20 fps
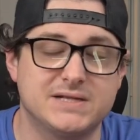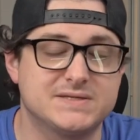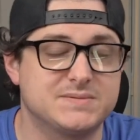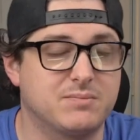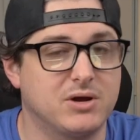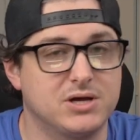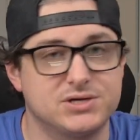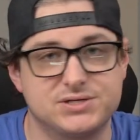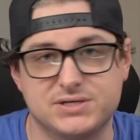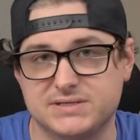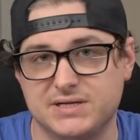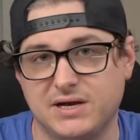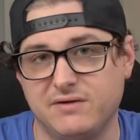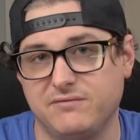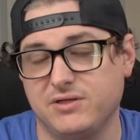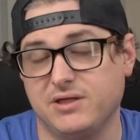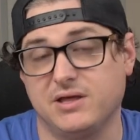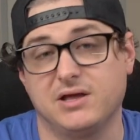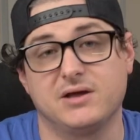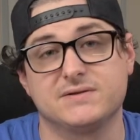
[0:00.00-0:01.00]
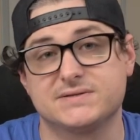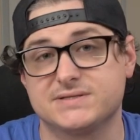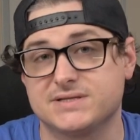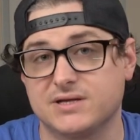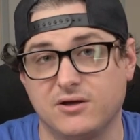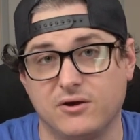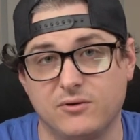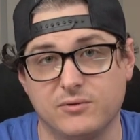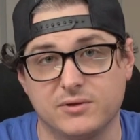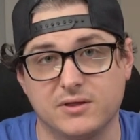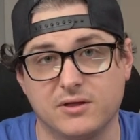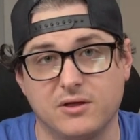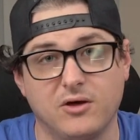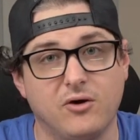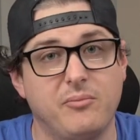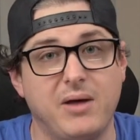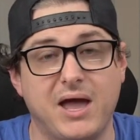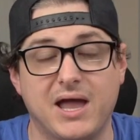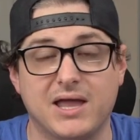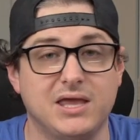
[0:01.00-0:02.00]
brushes, and everything else to go with the Go
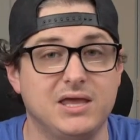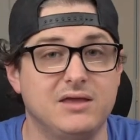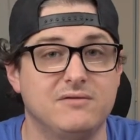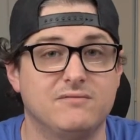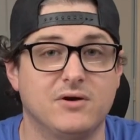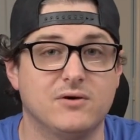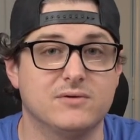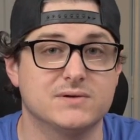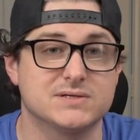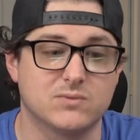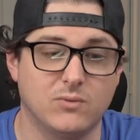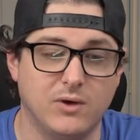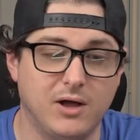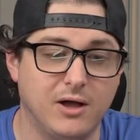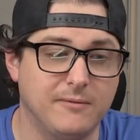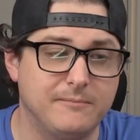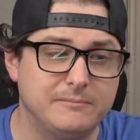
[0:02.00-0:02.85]
Bag Evo as well.